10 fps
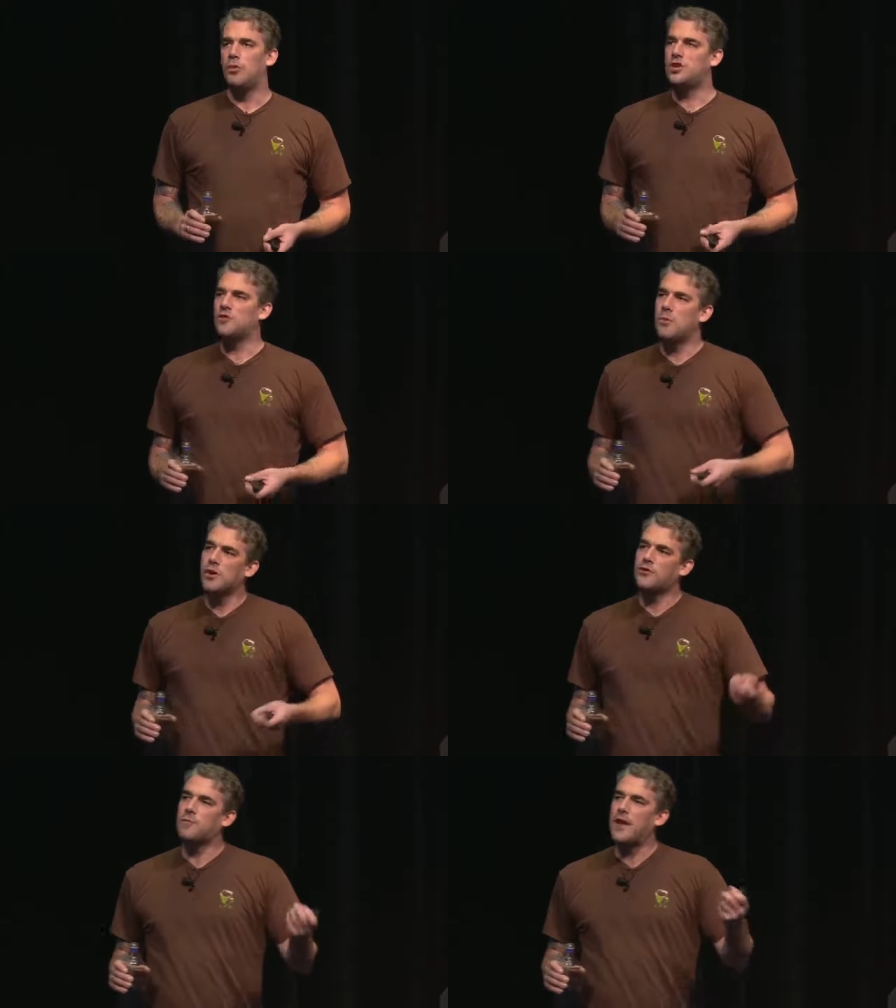Which is
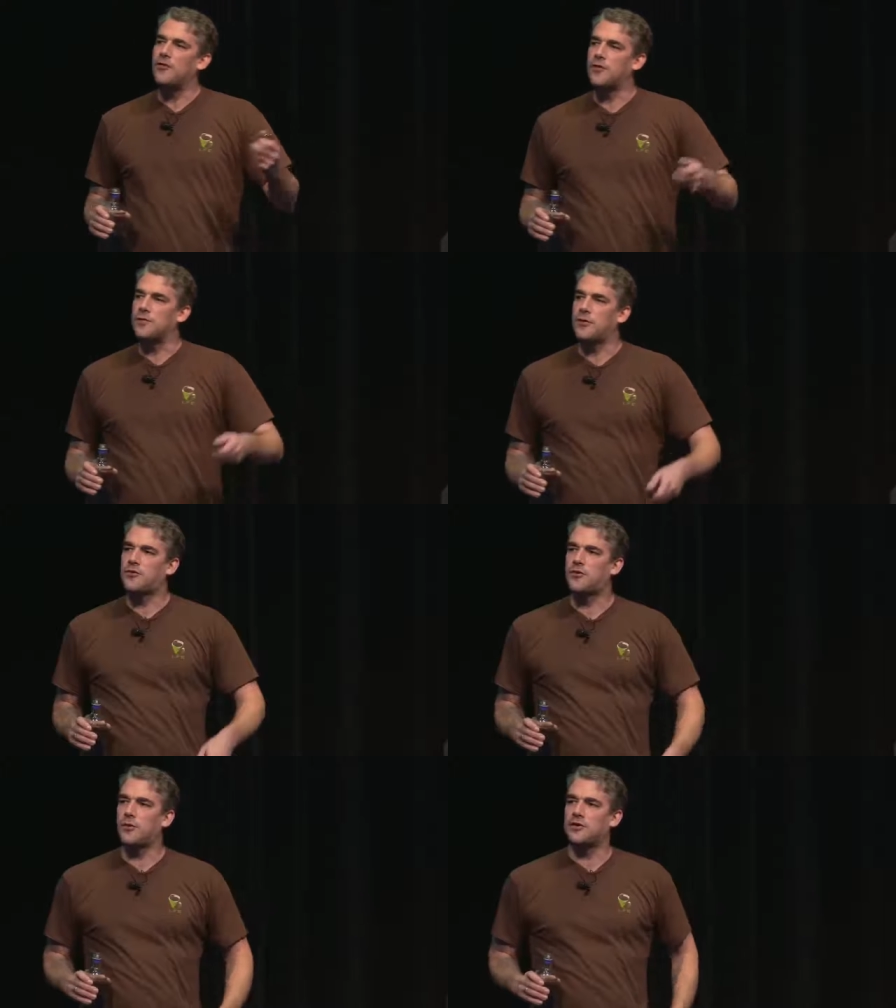more expensive,
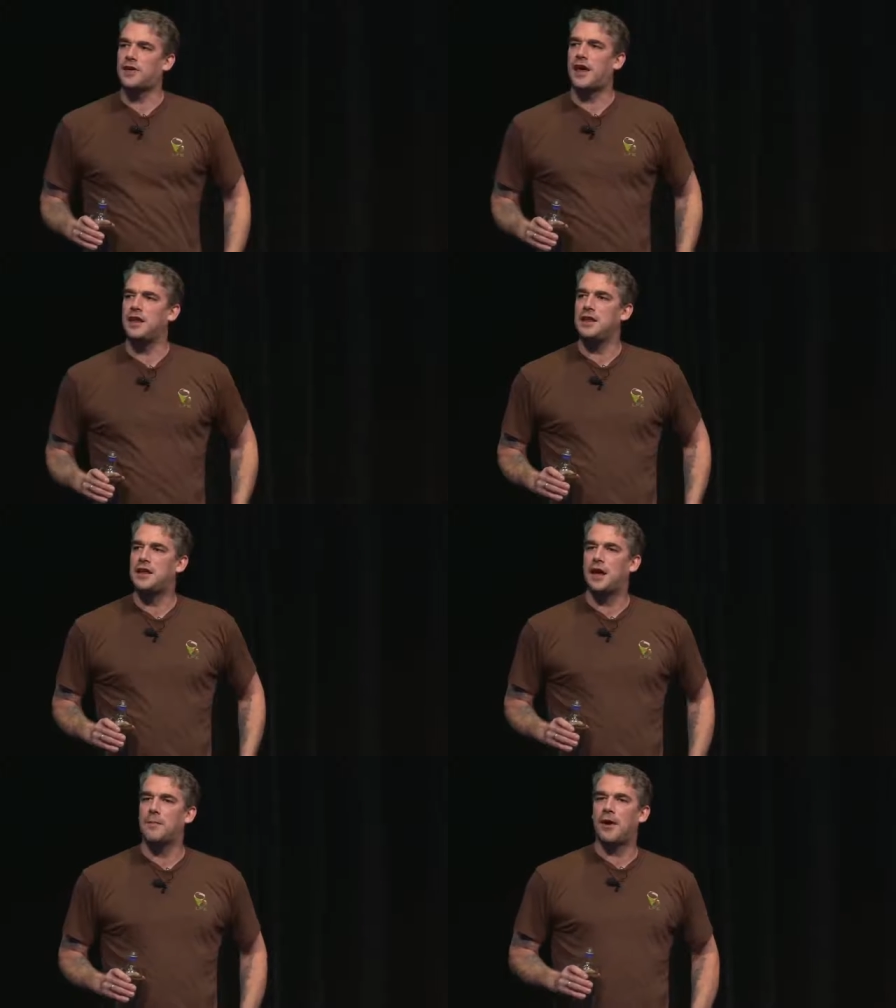to store
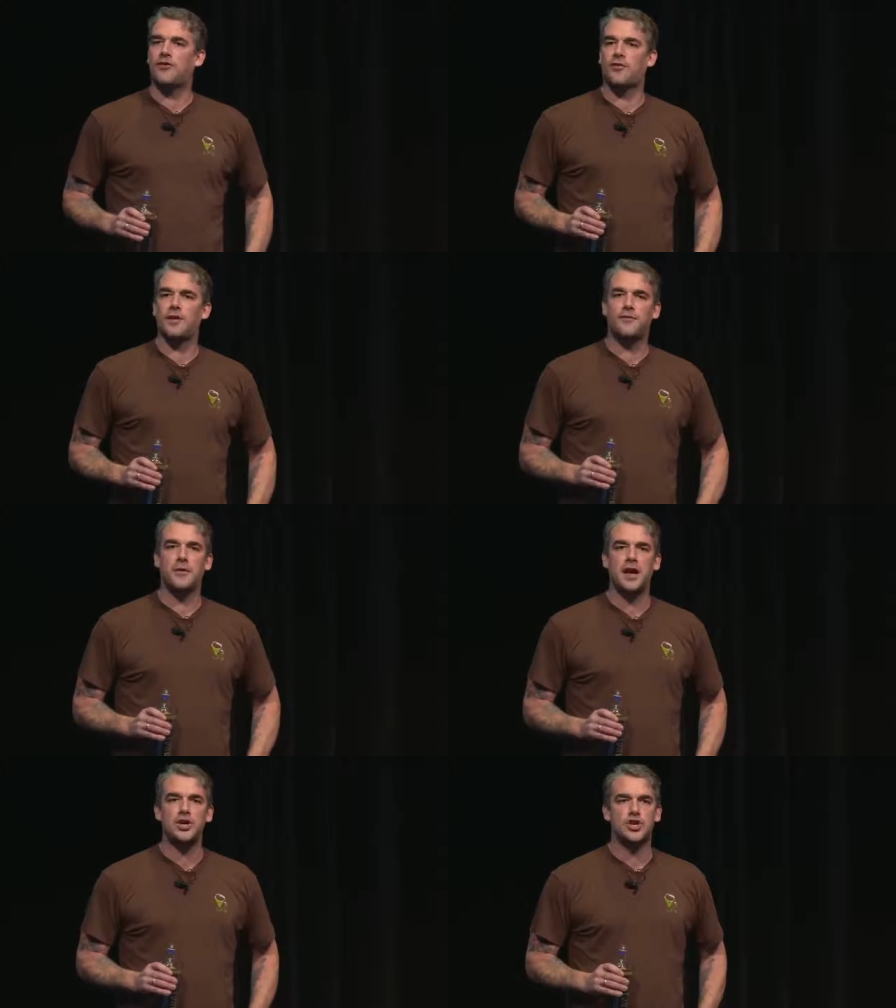10 gigabytes of
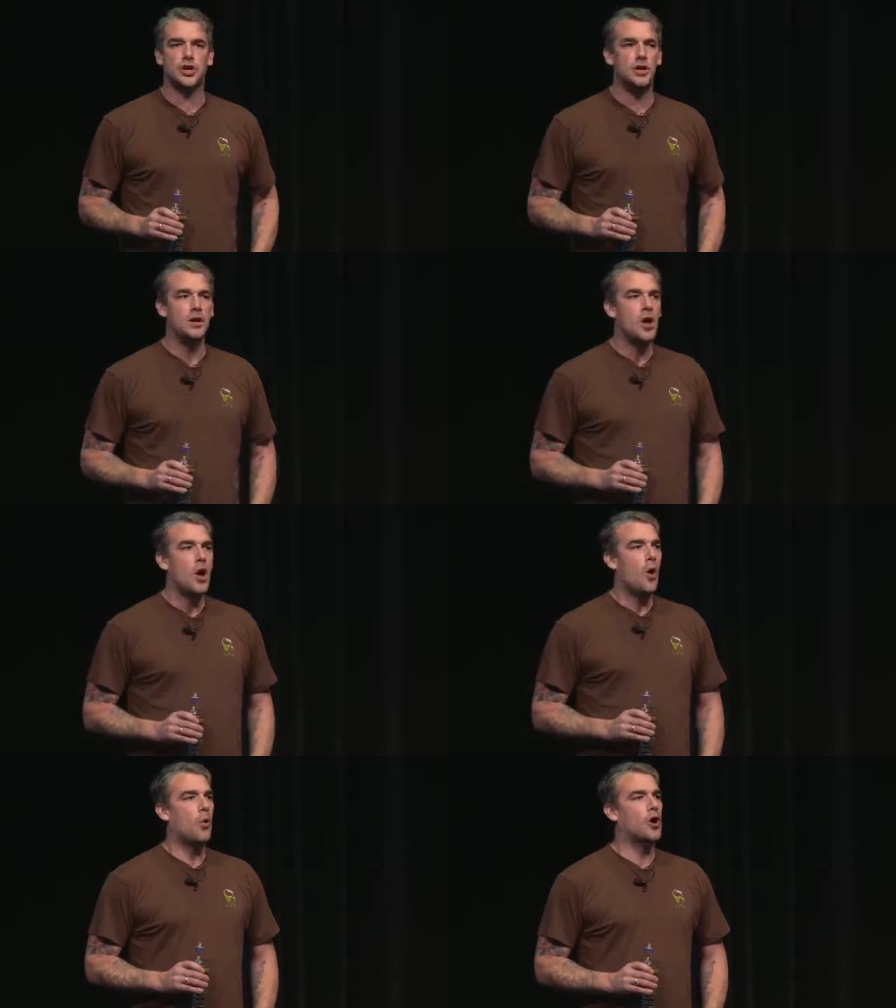information
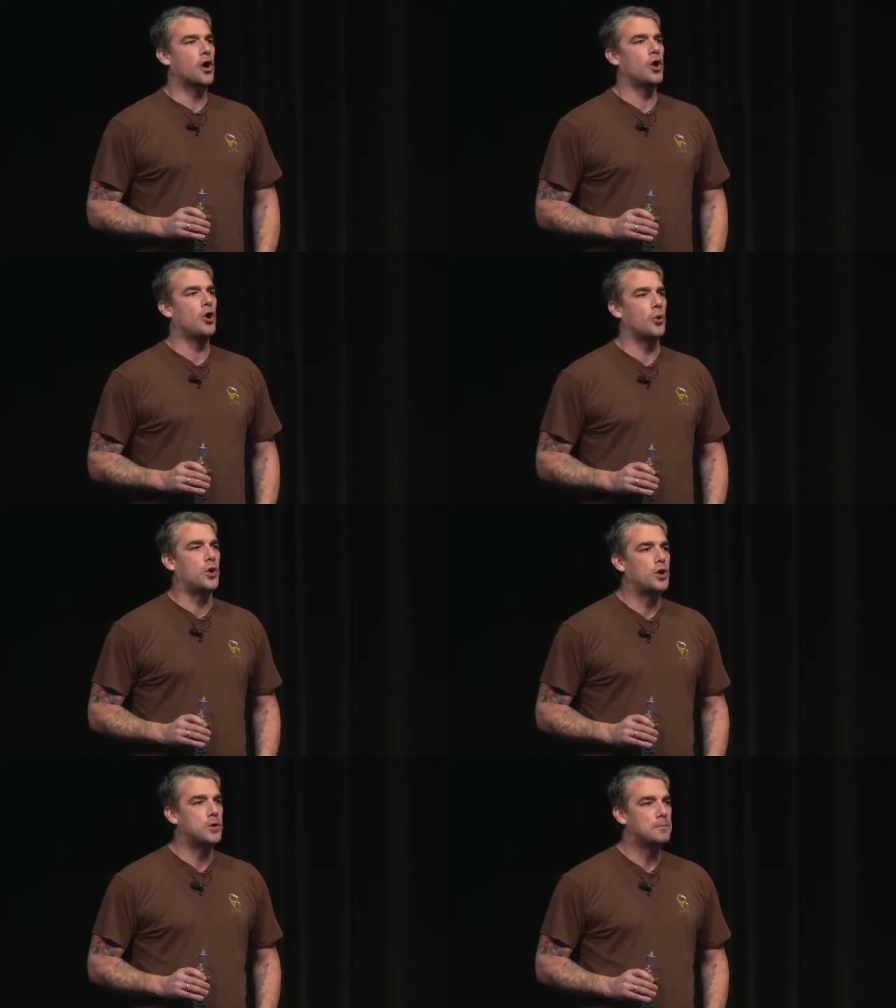or
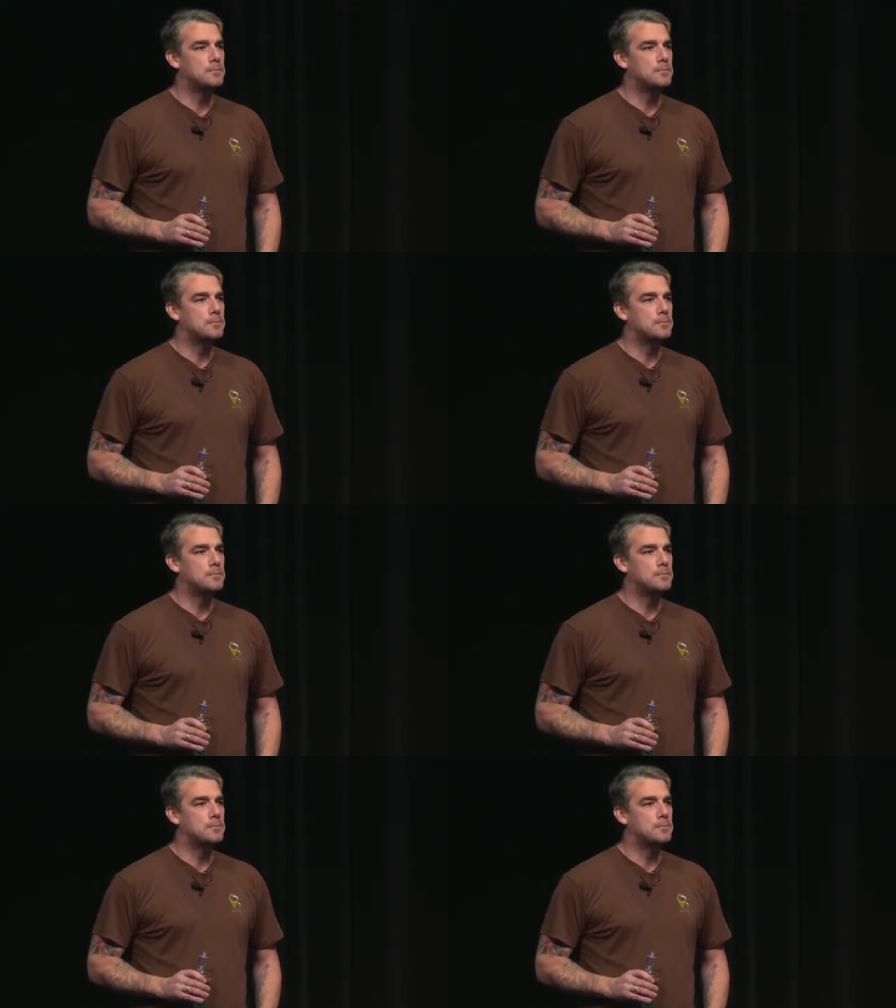Coke?